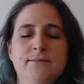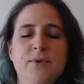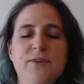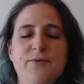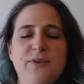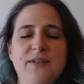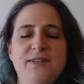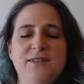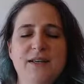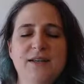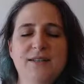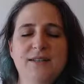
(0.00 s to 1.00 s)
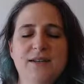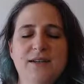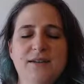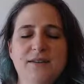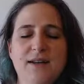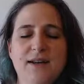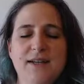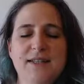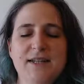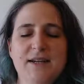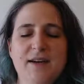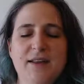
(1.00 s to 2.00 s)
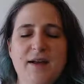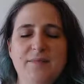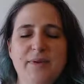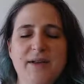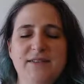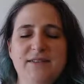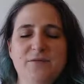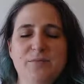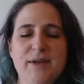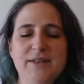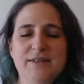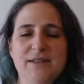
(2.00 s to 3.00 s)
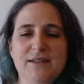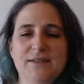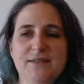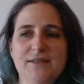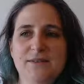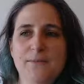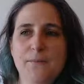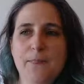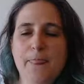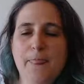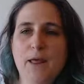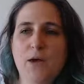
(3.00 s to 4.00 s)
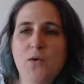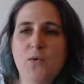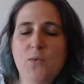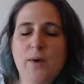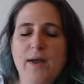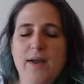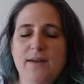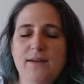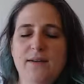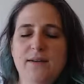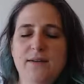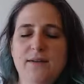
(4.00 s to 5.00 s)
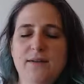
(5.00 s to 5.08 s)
What if we connected into that place of blessings when